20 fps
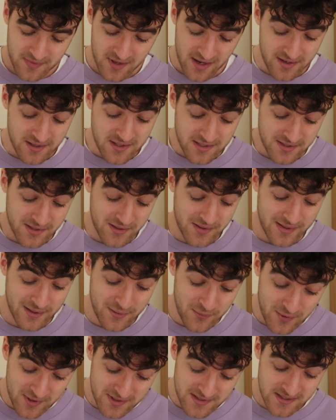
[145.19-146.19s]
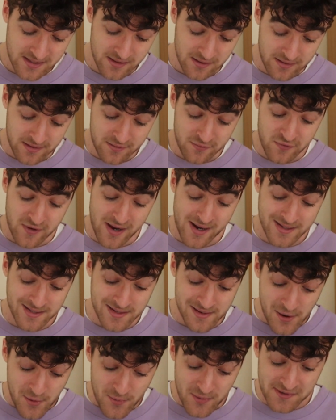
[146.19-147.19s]
And he certainly was ill. In fact,
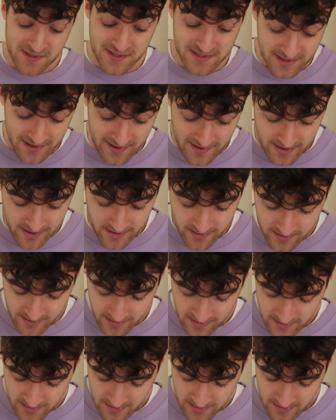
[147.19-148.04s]
he almost died.